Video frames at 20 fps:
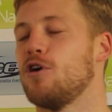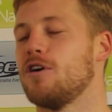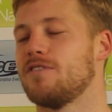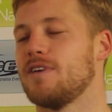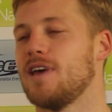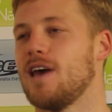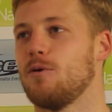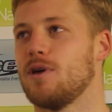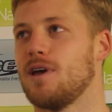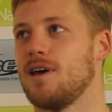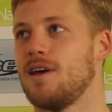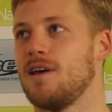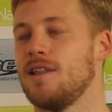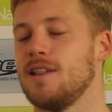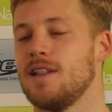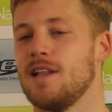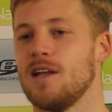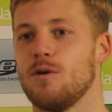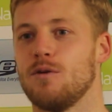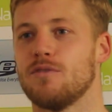We
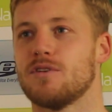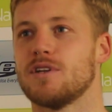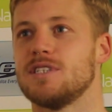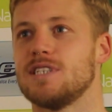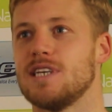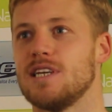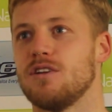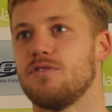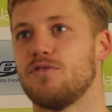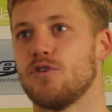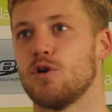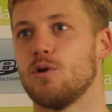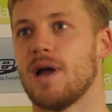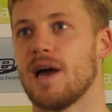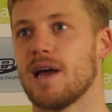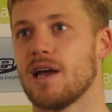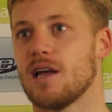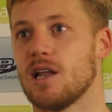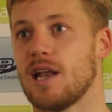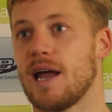conceded a few
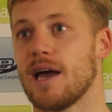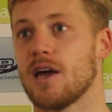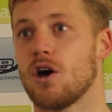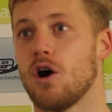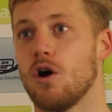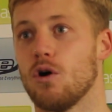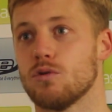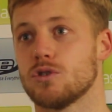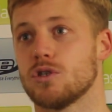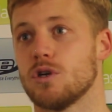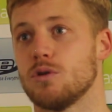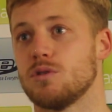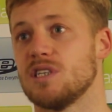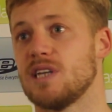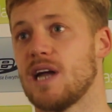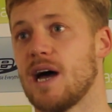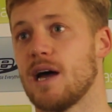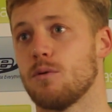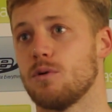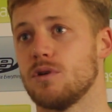late goals, so
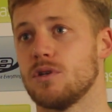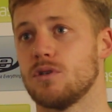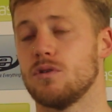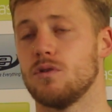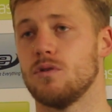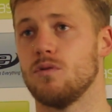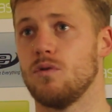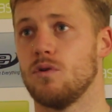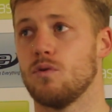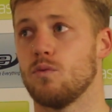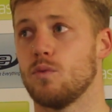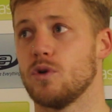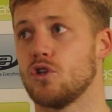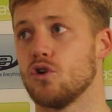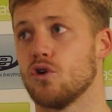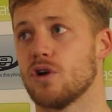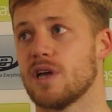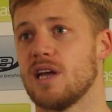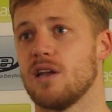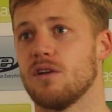today we
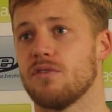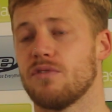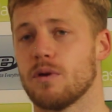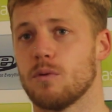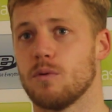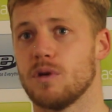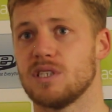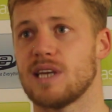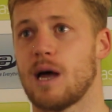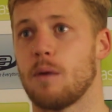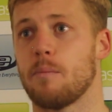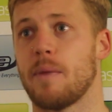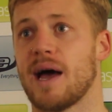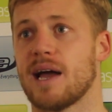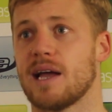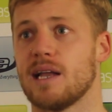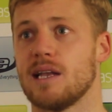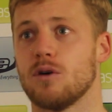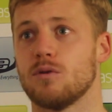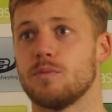dug in. I think we sat
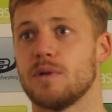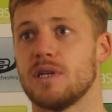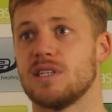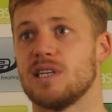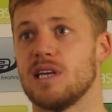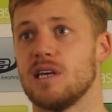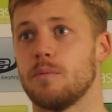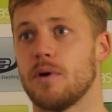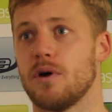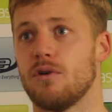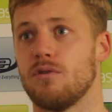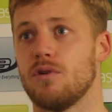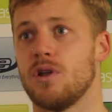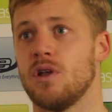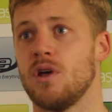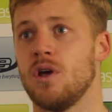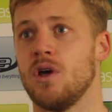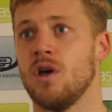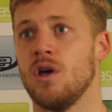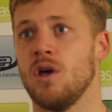back a little bit deeper
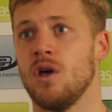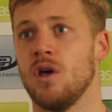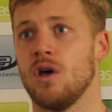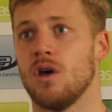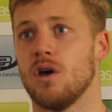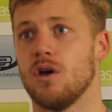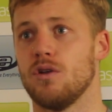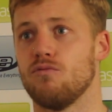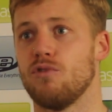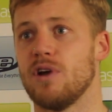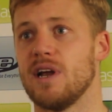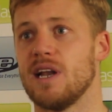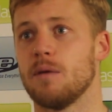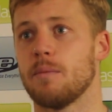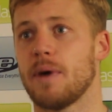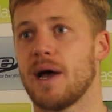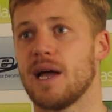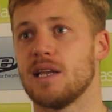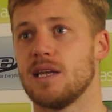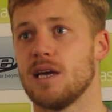and really
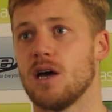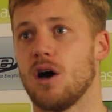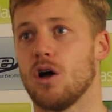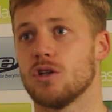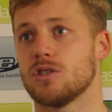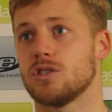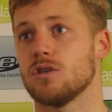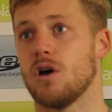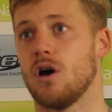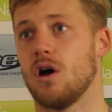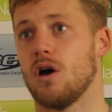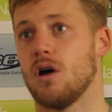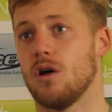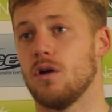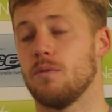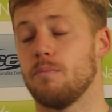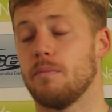made us hard